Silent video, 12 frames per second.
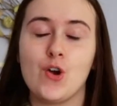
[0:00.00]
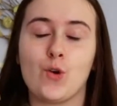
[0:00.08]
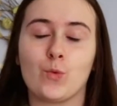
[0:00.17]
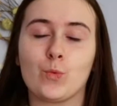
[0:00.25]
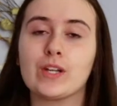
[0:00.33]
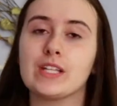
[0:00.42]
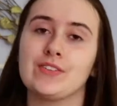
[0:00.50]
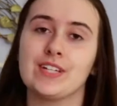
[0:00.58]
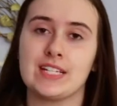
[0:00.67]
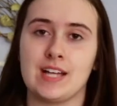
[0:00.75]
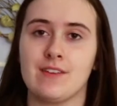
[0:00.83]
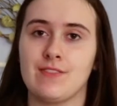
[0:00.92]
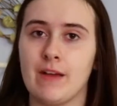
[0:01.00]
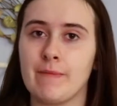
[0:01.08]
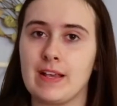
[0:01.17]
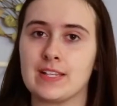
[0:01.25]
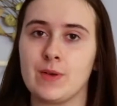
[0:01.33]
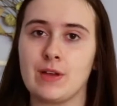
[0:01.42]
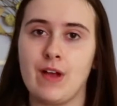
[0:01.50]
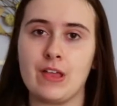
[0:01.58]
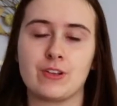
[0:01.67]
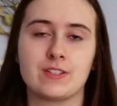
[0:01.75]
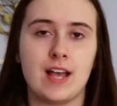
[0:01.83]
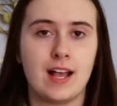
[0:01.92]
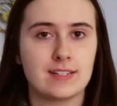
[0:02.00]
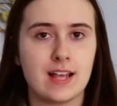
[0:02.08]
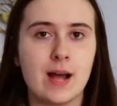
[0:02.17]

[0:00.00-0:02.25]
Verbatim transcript: really, really tough on me, so I'd rather size